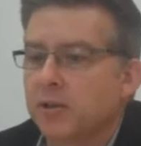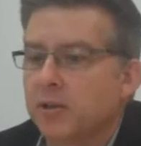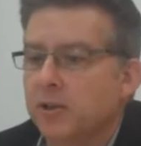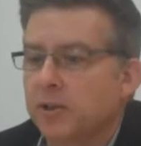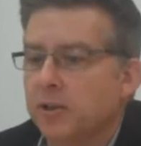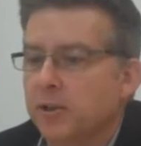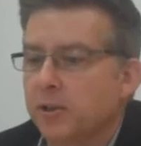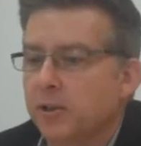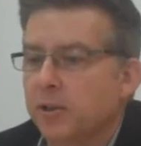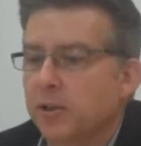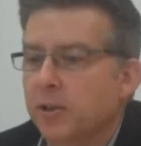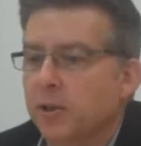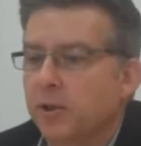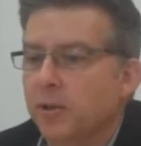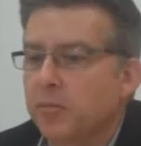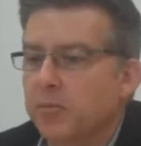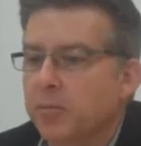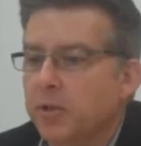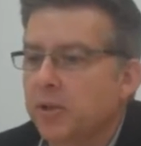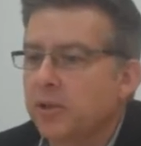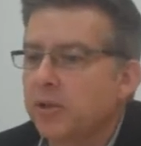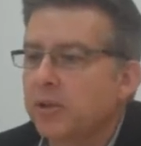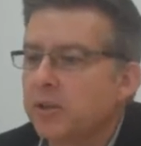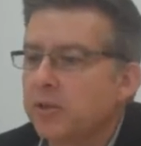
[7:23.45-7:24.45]
The
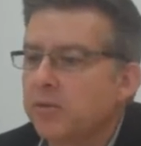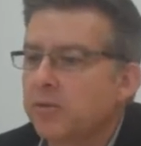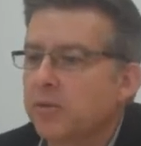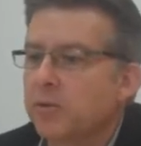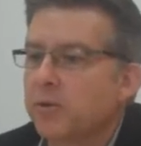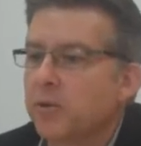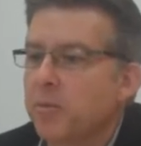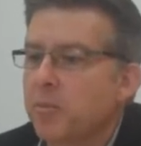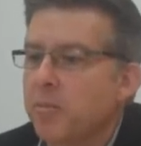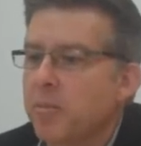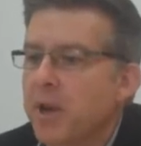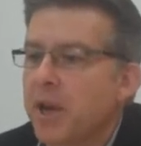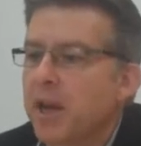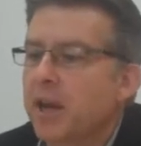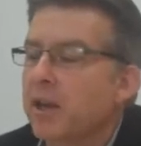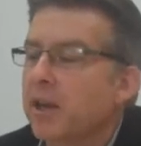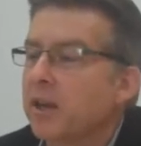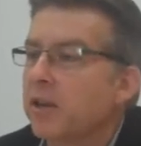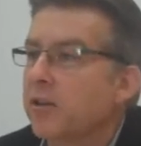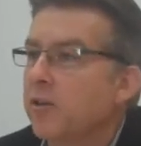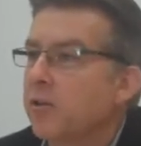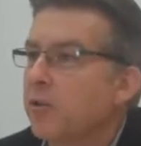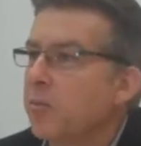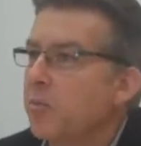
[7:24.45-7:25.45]
ability for the
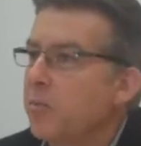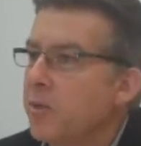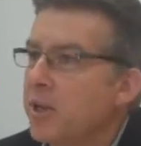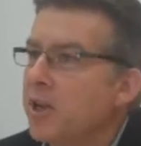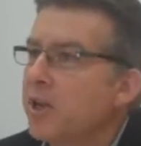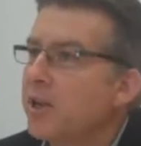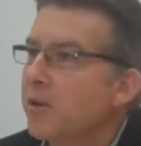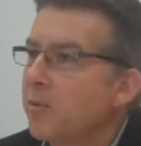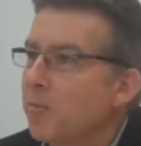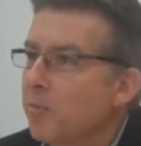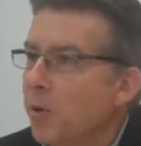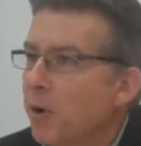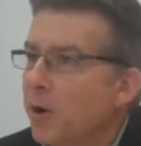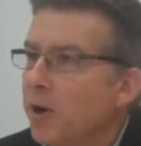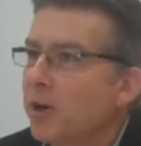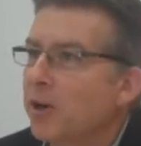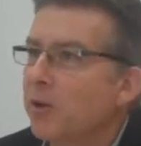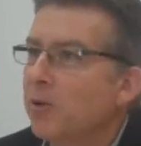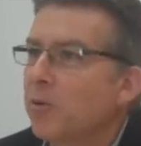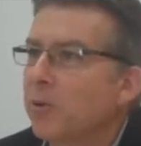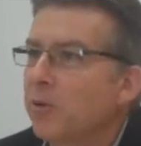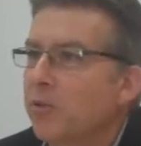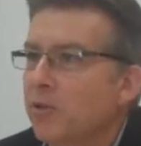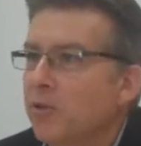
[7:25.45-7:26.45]
bank to be in
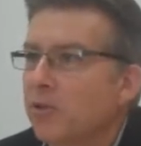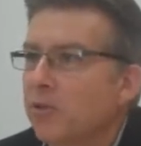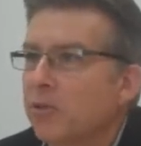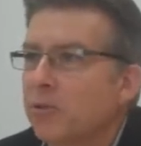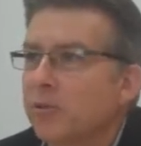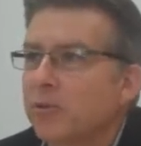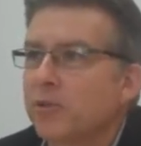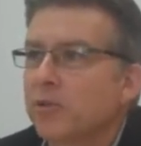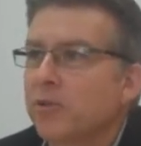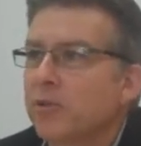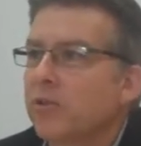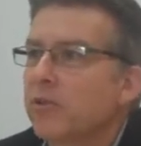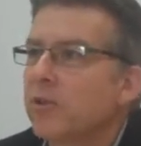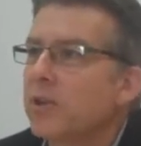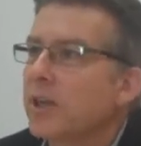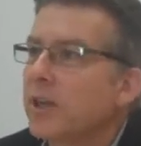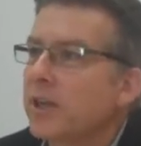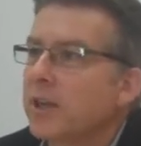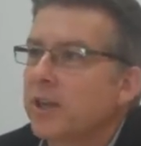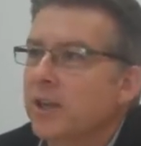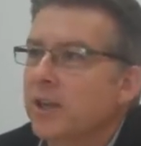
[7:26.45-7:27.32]
market with solutions